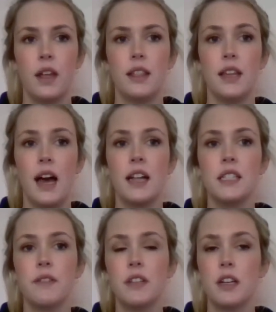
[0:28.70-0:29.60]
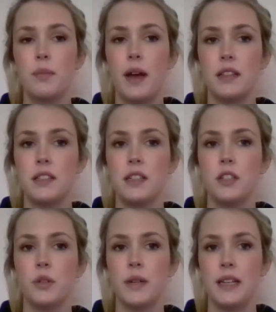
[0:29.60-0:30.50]
The arts have the capacity
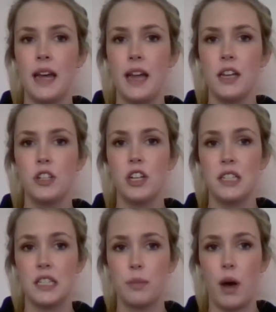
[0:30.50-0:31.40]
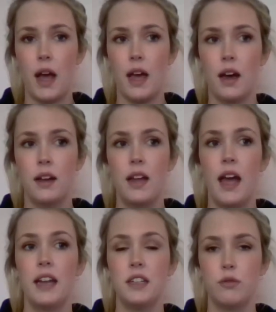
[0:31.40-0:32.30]
to engage, inspire,
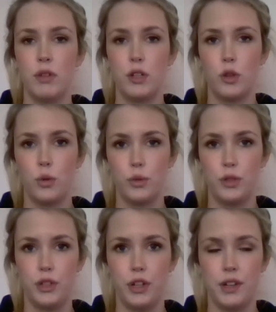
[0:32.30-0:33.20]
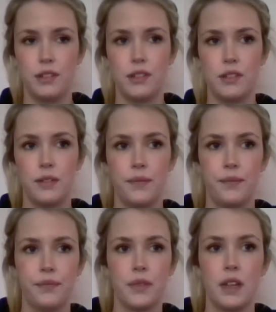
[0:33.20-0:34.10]
and enrich all students,
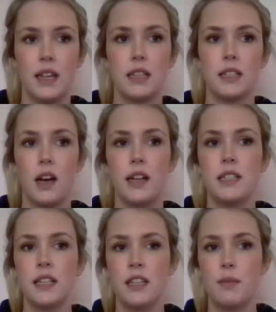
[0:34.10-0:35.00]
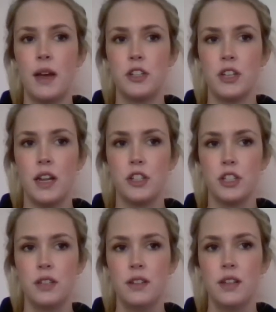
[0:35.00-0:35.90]
exciting the
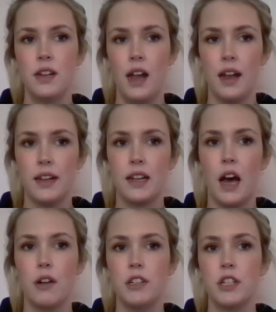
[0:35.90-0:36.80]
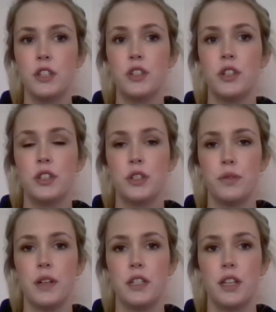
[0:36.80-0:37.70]
imagination and encouraging students to
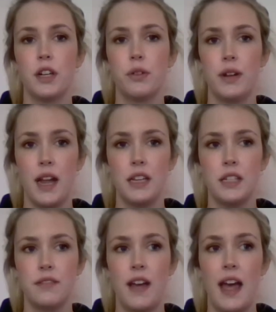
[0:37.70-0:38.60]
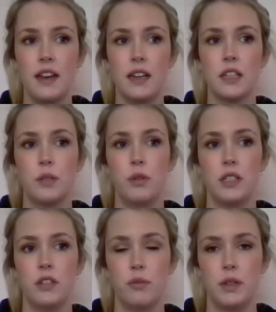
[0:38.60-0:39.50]
reach their creative and
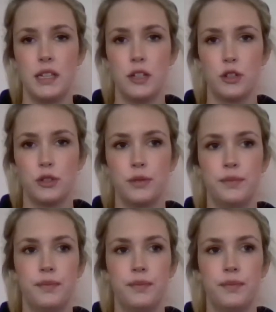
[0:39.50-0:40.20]
expressive potential.